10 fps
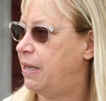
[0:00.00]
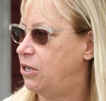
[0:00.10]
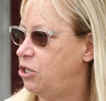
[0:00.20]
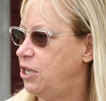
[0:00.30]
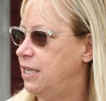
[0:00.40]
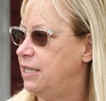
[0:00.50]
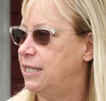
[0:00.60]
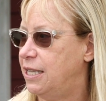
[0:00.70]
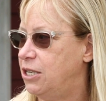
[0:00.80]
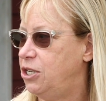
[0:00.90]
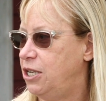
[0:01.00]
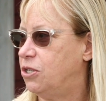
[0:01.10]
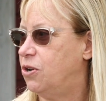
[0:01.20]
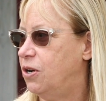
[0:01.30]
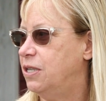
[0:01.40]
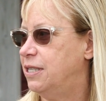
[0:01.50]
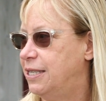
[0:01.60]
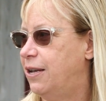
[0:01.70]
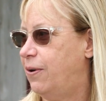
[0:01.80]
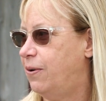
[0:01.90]
on the cheese and cheese curds.
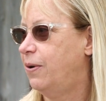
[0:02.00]
So